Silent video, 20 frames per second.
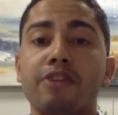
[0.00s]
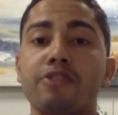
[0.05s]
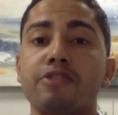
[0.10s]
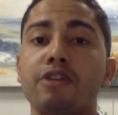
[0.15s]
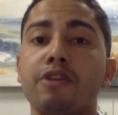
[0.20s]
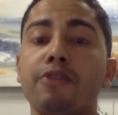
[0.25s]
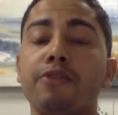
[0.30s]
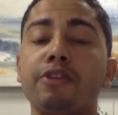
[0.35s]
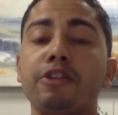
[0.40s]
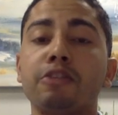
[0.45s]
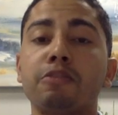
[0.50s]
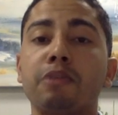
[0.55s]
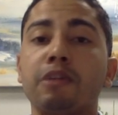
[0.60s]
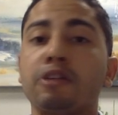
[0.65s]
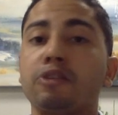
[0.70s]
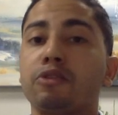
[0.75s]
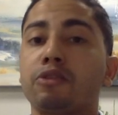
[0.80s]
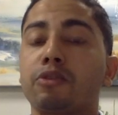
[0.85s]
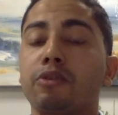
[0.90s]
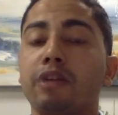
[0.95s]
yourself in this
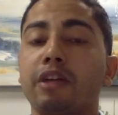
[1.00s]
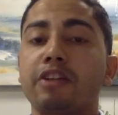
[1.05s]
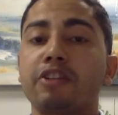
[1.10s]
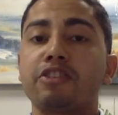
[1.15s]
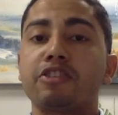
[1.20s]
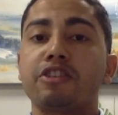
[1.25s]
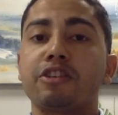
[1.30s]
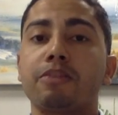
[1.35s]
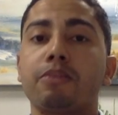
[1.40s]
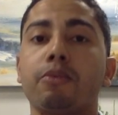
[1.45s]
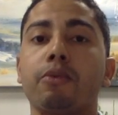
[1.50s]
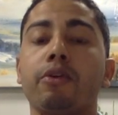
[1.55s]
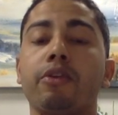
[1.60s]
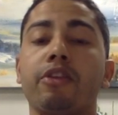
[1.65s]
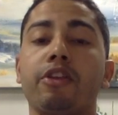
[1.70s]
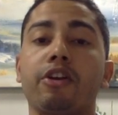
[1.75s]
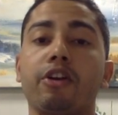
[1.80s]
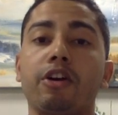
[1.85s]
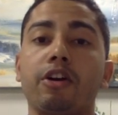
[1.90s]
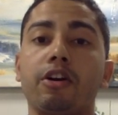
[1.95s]
place for your relationship where
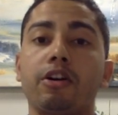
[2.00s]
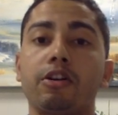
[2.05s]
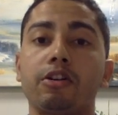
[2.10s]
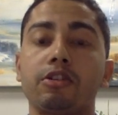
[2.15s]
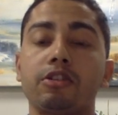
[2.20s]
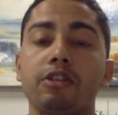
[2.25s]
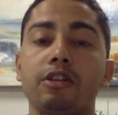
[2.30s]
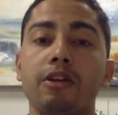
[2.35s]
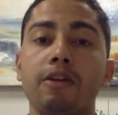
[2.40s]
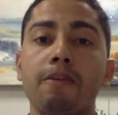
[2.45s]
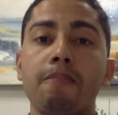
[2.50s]
they're hurt